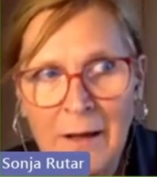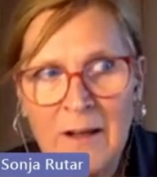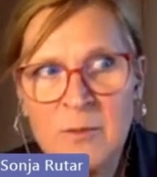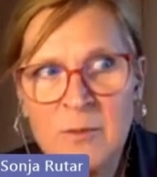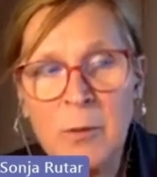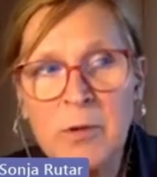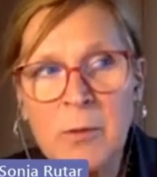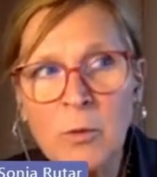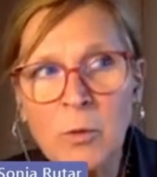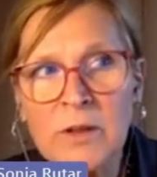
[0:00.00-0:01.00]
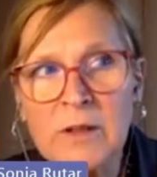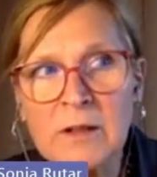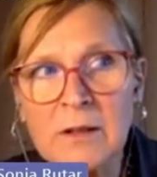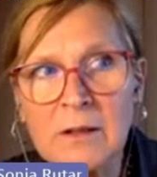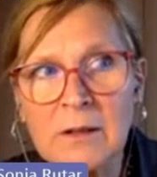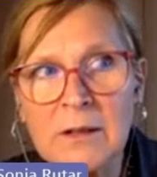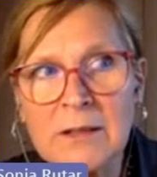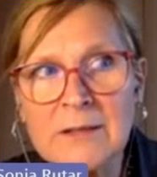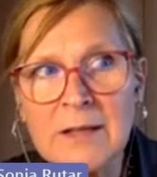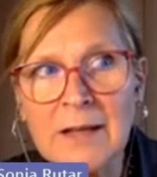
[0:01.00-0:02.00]
It's problem with the,
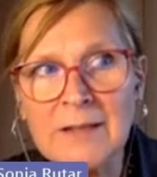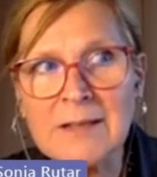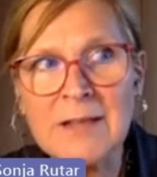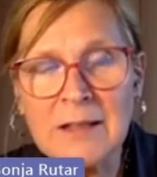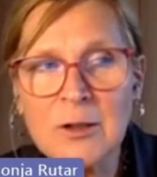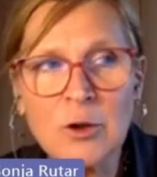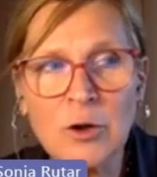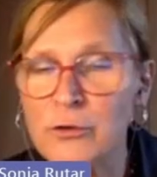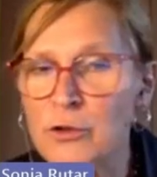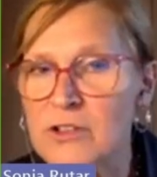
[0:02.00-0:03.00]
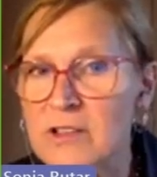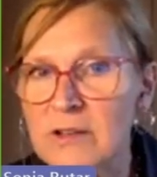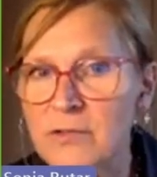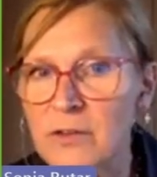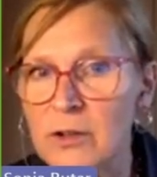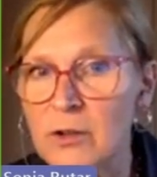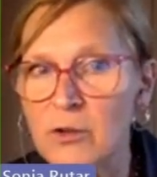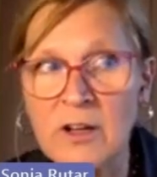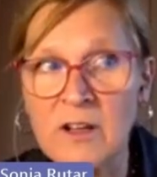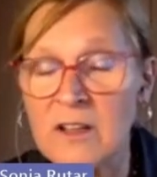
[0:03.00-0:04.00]
let's say, understanding of yourself,
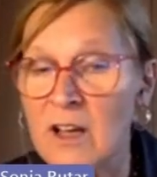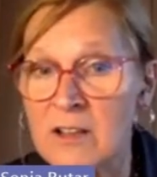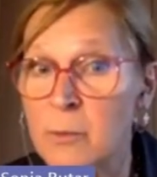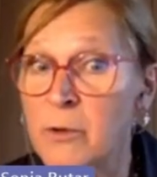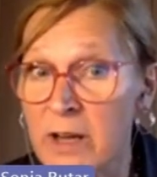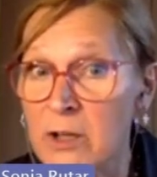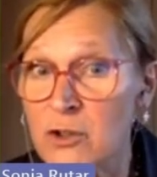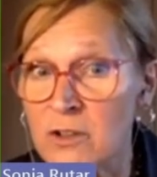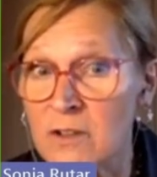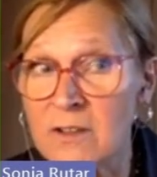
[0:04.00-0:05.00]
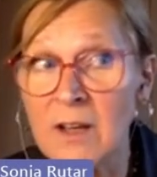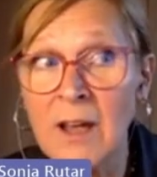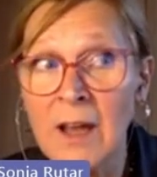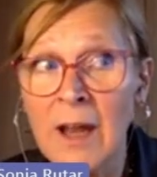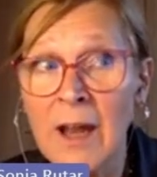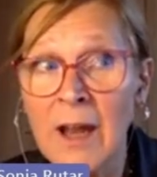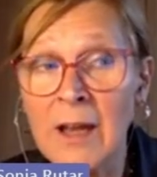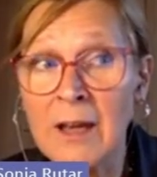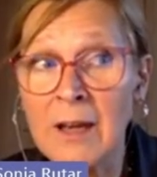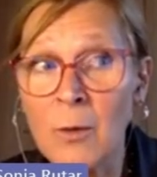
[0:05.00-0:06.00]
your aspirations.
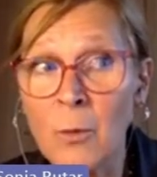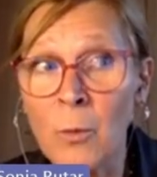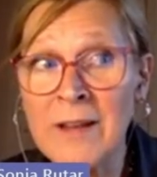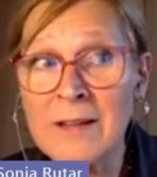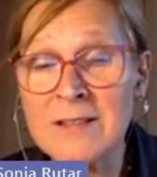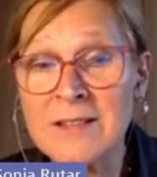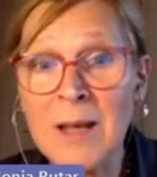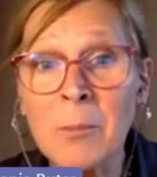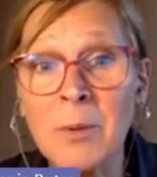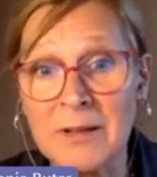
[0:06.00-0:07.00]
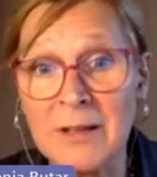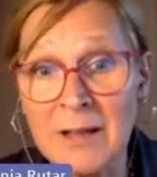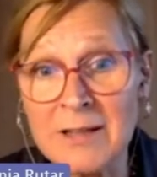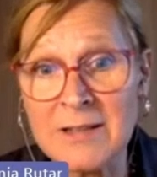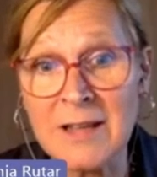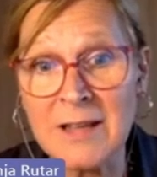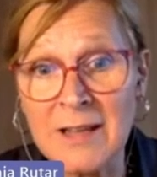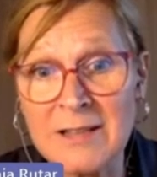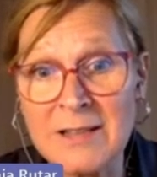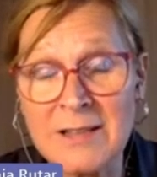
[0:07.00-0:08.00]
And when somebody, let's say,